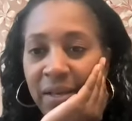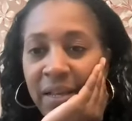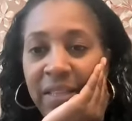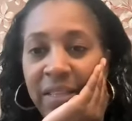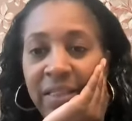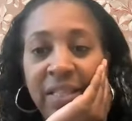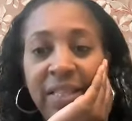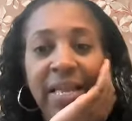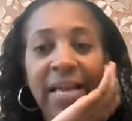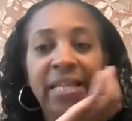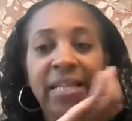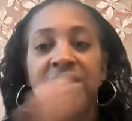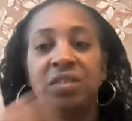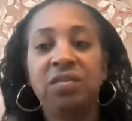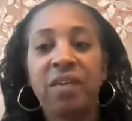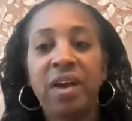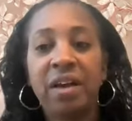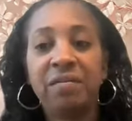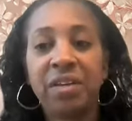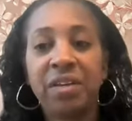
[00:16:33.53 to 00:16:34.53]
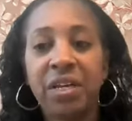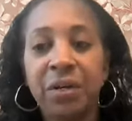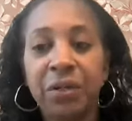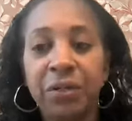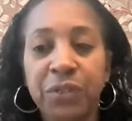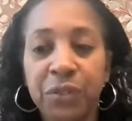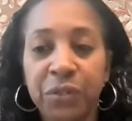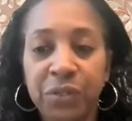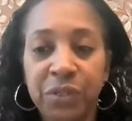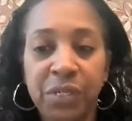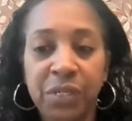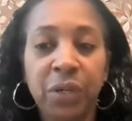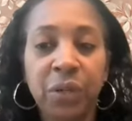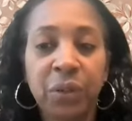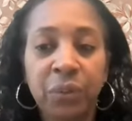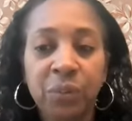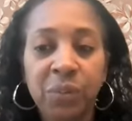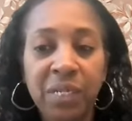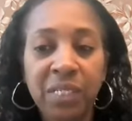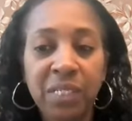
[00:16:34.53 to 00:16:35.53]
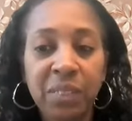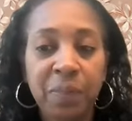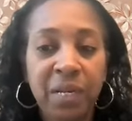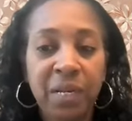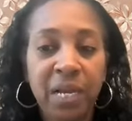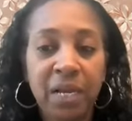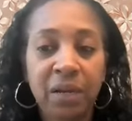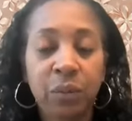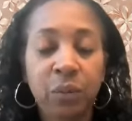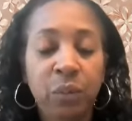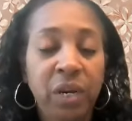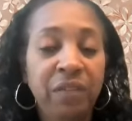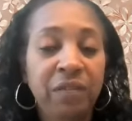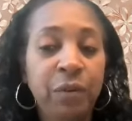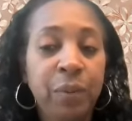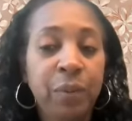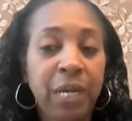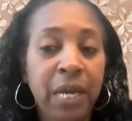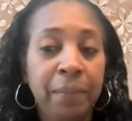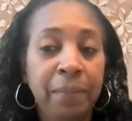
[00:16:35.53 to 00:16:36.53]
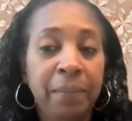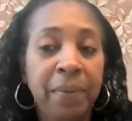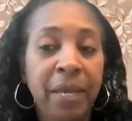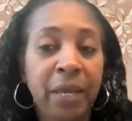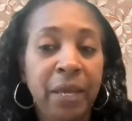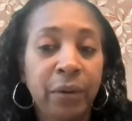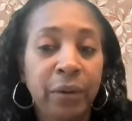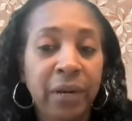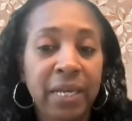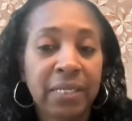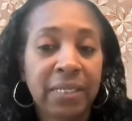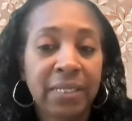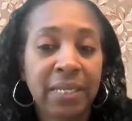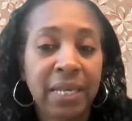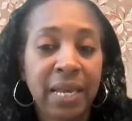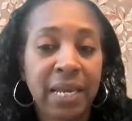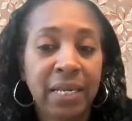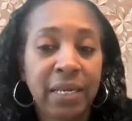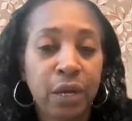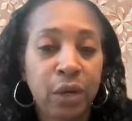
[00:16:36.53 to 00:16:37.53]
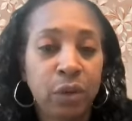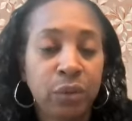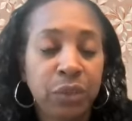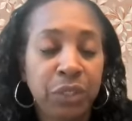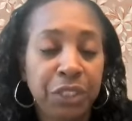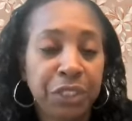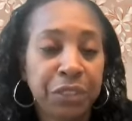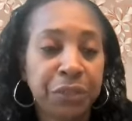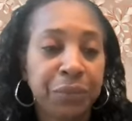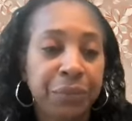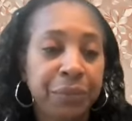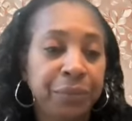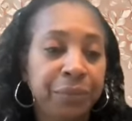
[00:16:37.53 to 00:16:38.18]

In the last 5 years or so, what have you become better at saying no to?